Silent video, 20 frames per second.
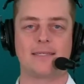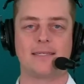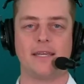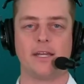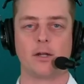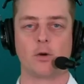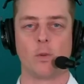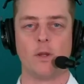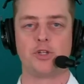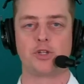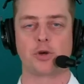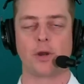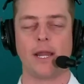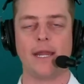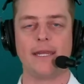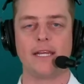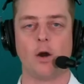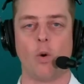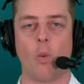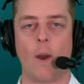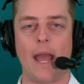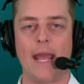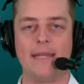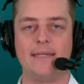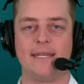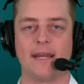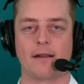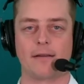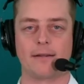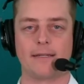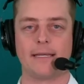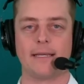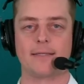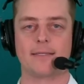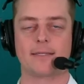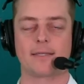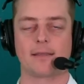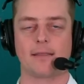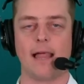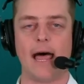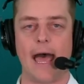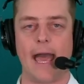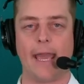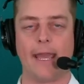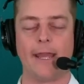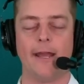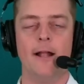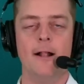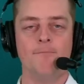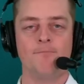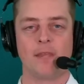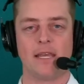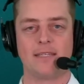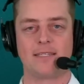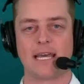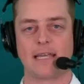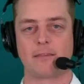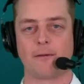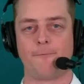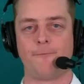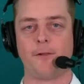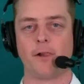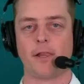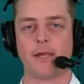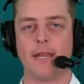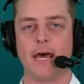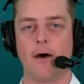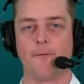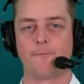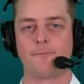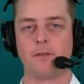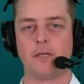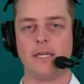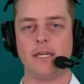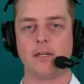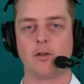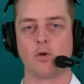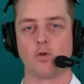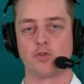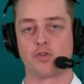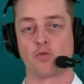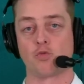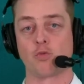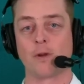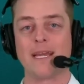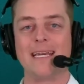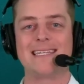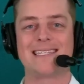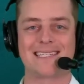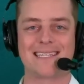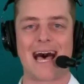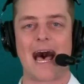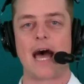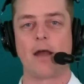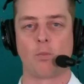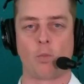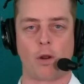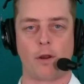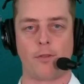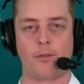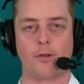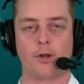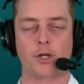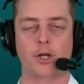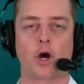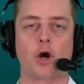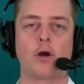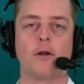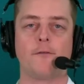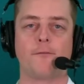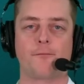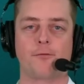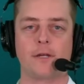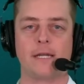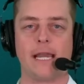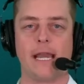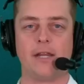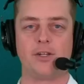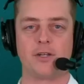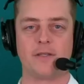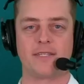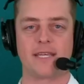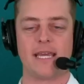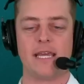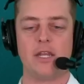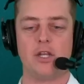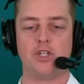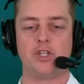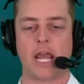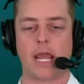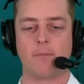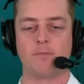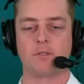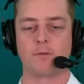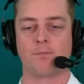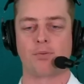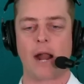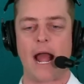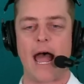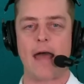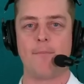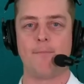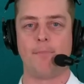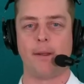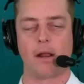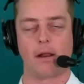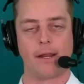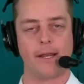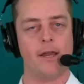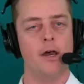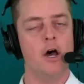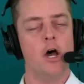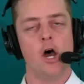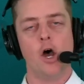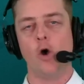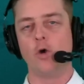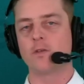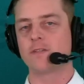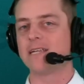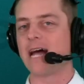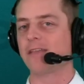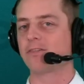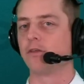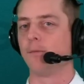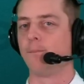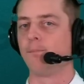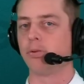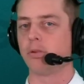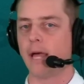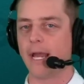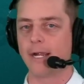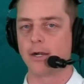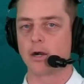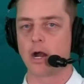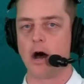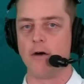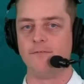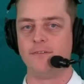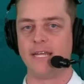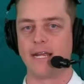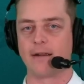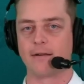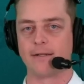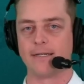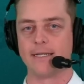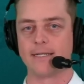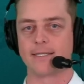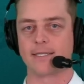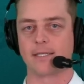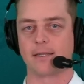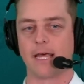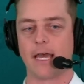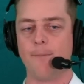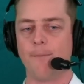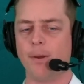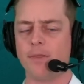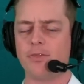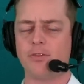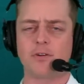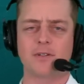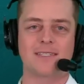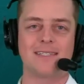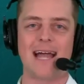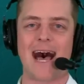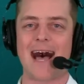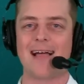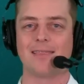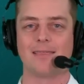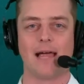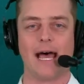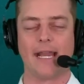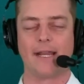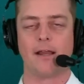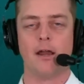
here with trading away Darius Slay is that the Philadelphia Eagles re-sign one of their current free agents in James Bradberry, who's not the player of Darius Slay, but there's not like